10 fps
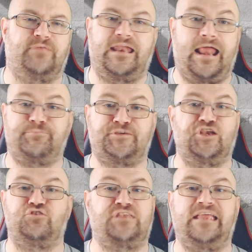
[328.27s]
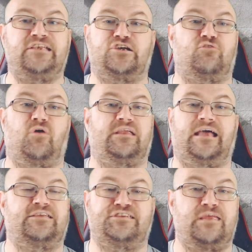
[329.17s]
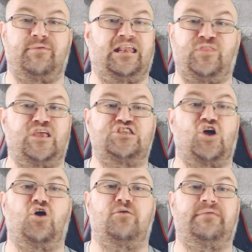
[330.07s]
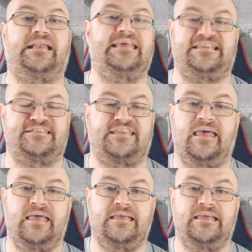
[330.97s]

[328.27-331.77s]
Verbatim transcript: and an absolute danger right now to seemingly the entire Middle East,